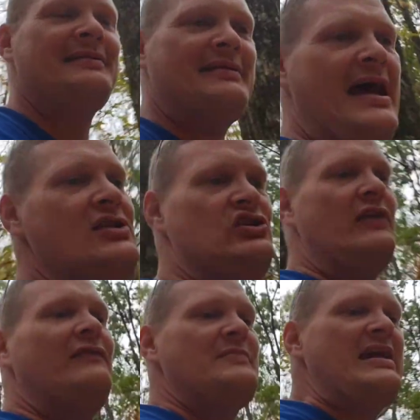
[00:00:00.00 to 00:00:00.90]
That
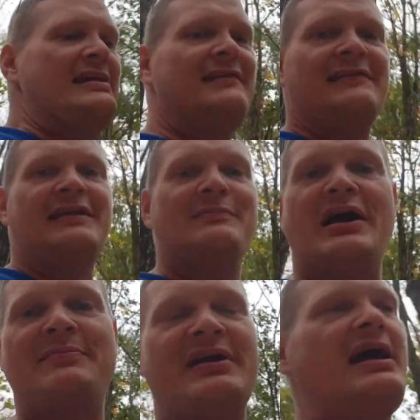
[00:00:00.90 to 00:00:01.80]
just means that it
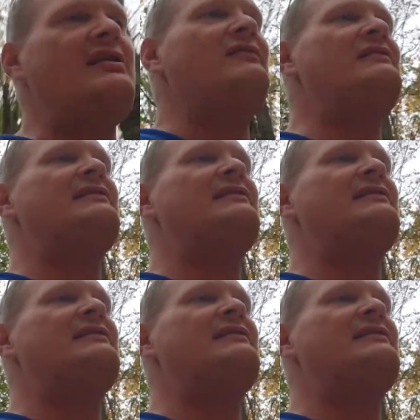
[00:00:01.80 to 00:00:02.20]
might be ahead of its